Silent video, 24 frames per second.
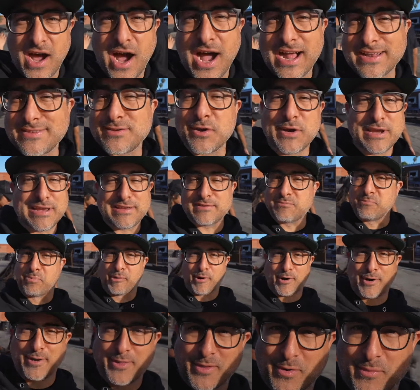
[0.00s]
hot. So he's
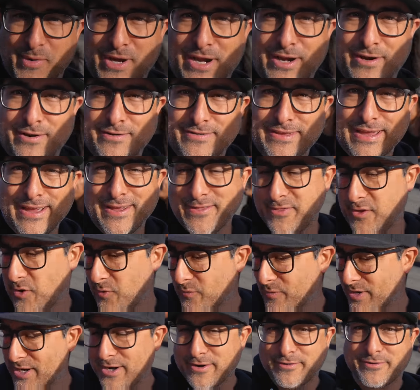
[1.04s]
burning the rears,
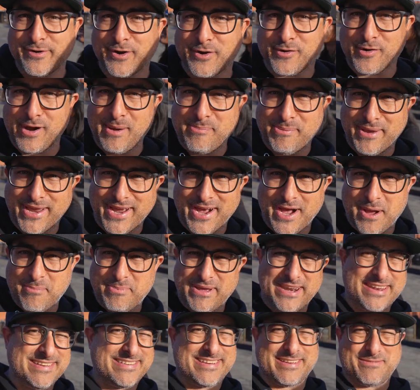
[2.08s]
the rears are gripping
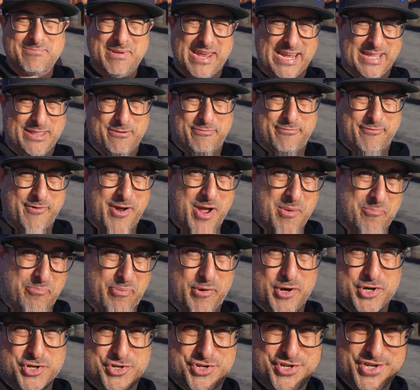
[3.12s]
up, and it's just making the
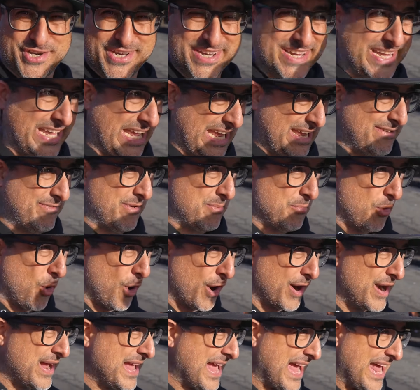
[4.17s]
front push even
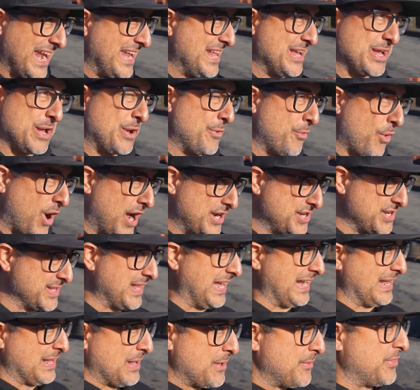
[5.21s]
more. Oh, yeah. And you can watch it,
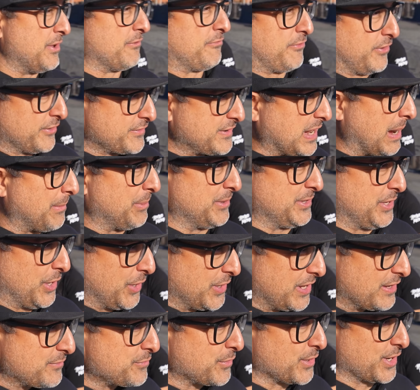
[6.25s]
like the first couple
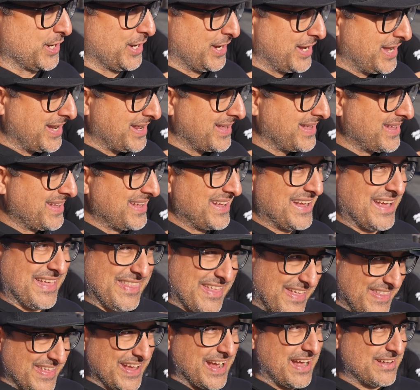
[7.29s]
donuts were good,
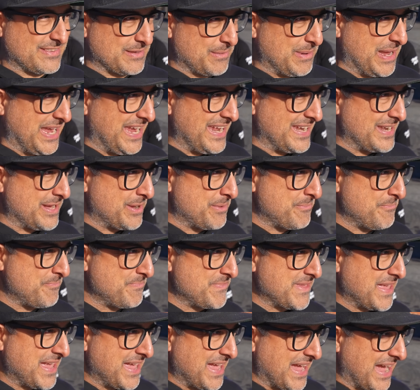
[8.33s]
and then they got some heat in them,
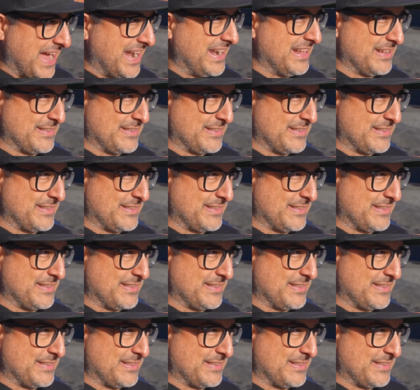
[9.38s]
yeah. and